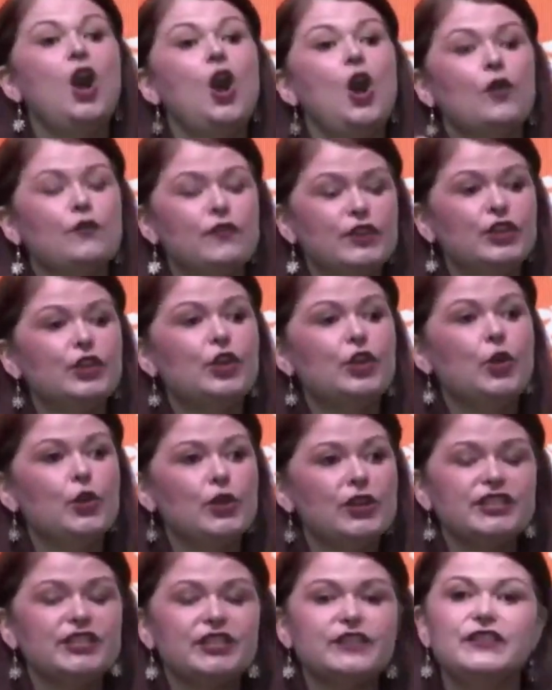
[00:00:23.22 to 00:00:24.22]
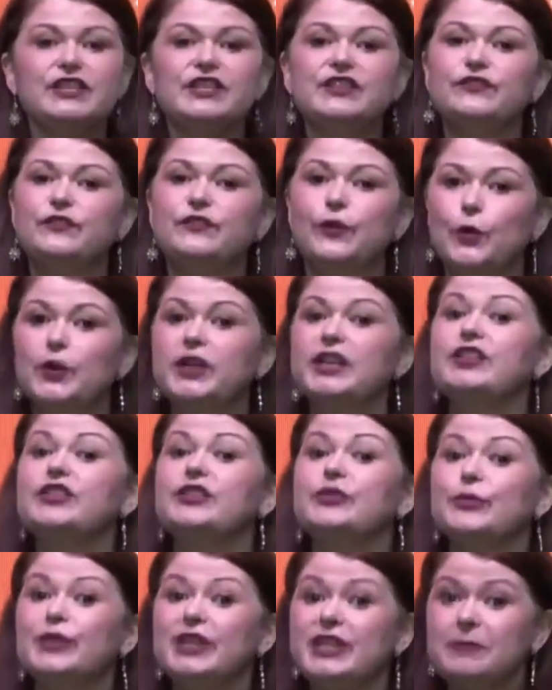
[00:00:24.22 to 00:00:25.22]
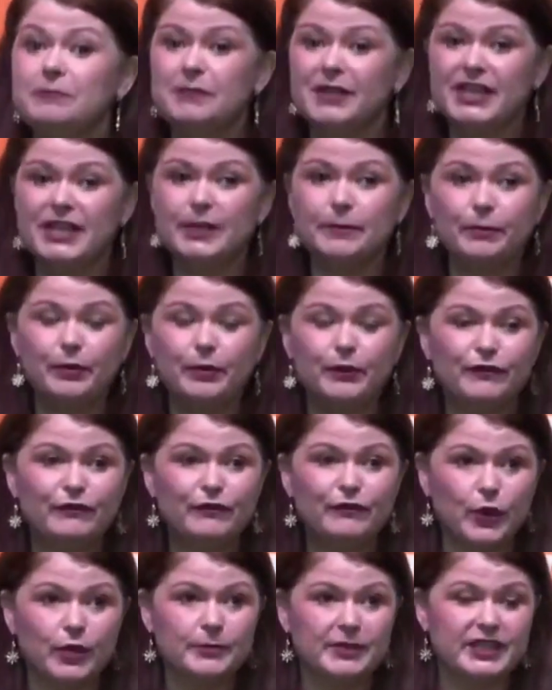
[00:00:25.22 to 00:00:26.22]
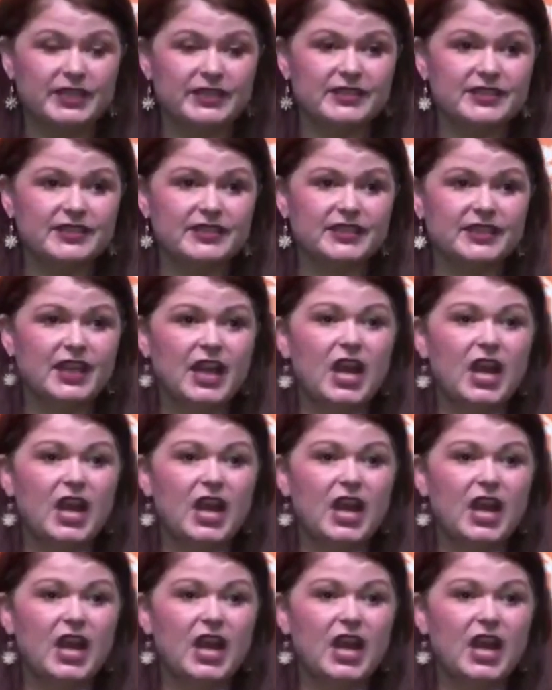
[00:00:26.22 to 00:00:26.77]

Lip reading: Over the course of his 43-minute performance,